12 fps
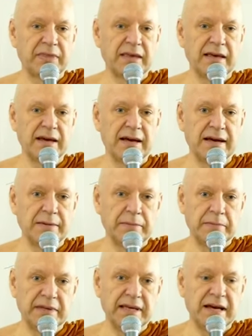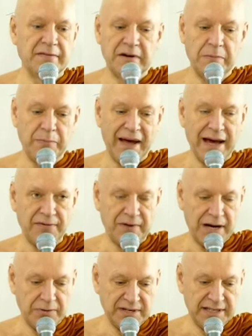very bad for
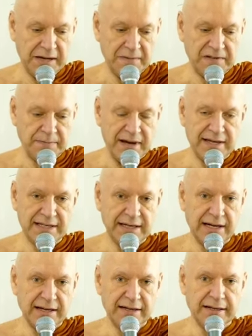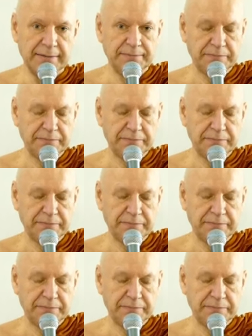ourselves, basically. Yeah.